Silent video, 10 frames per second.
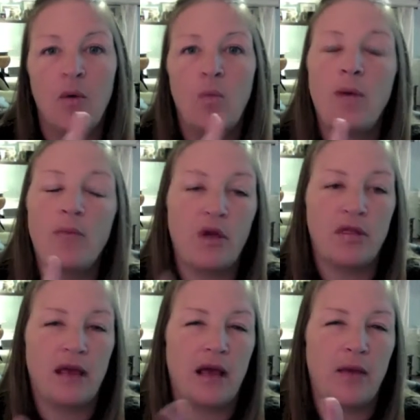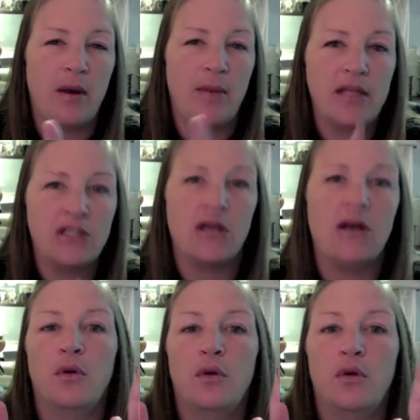One more thing I want to
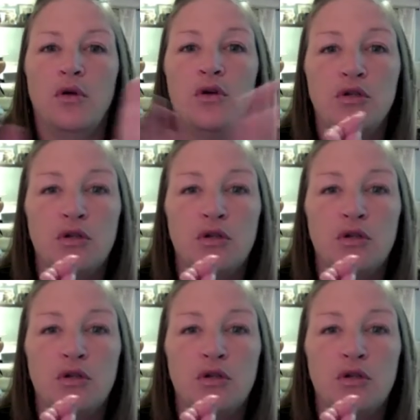mention. You do